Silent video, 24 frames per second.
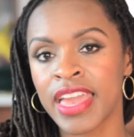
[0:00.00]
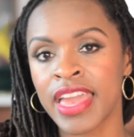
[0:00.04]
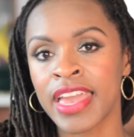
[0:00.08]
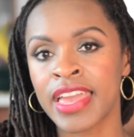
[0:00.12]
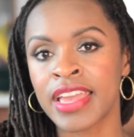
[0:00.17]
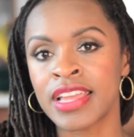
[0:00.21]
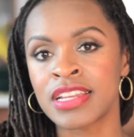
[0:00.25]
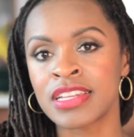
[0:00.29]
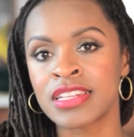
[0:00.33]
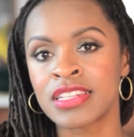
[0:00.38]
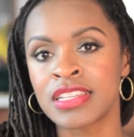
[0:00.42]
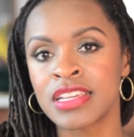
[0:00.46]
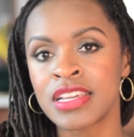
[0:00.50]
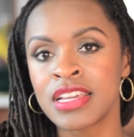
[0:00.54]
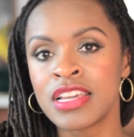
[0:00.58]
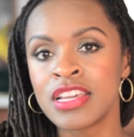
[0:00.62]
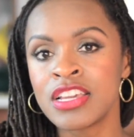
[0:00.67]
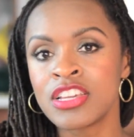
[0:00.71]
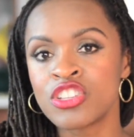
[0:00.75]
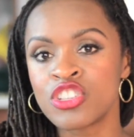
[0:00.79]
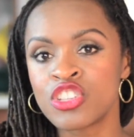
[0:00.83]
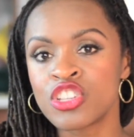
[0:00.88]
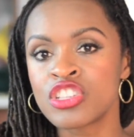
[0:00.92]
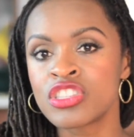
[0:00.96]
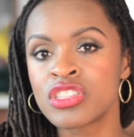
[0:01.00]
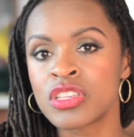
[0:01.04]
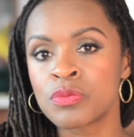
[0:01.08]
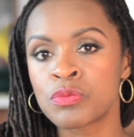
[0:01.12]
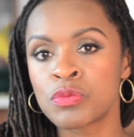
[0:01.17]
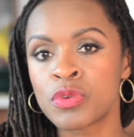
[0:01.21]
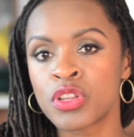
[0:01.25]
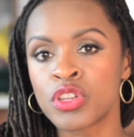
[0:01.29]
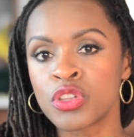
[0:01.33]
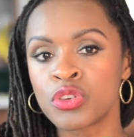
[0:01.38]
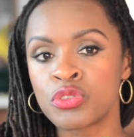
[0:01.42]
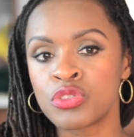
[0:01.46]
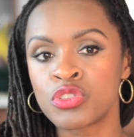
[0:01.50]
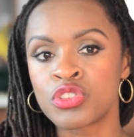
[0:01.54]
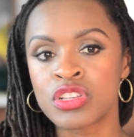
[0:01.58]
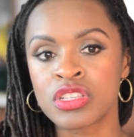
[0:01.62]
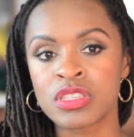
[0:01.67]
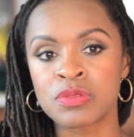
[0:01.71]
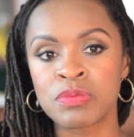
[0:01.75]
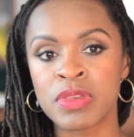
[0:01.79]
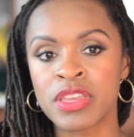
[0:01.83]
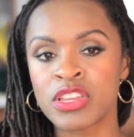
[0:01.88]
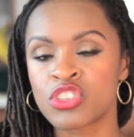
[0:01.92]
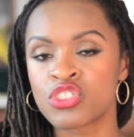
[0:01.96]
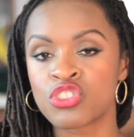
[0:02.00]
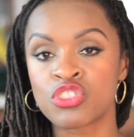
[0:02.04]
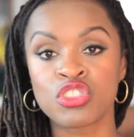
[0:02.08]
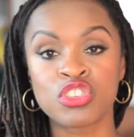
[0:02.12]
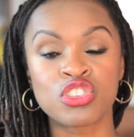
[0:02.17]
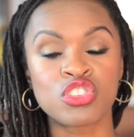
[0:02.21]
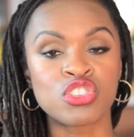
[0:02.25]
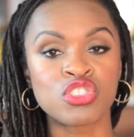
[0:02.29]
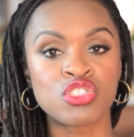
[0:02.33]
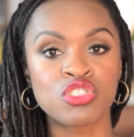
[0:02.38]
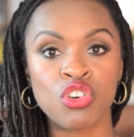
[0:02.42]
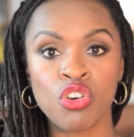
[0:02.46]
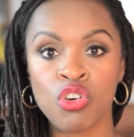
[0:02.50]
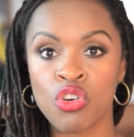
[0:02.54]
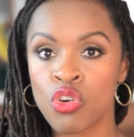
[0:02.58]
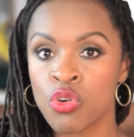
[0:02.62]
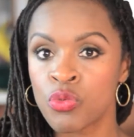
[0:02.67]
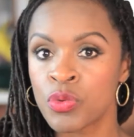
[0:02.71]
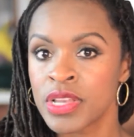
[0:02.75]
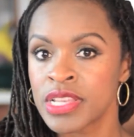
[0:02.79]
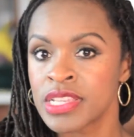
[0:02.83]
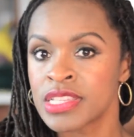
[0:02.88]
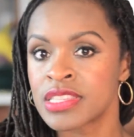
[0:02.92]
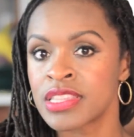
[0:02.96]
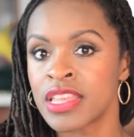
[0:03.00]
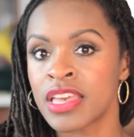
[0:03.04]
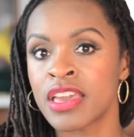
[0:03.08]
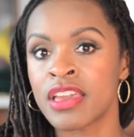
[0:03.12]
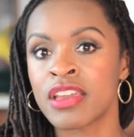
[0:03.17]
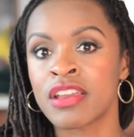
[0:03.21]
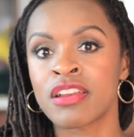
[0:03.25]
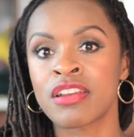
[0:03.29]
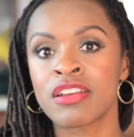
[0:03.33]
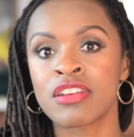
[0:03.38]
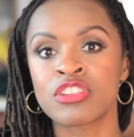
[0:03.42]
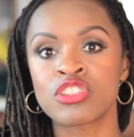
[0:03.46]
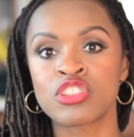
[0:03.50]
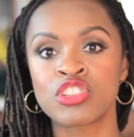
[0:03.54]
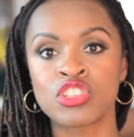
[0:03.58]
And she's someone who just makes sure that she's always there.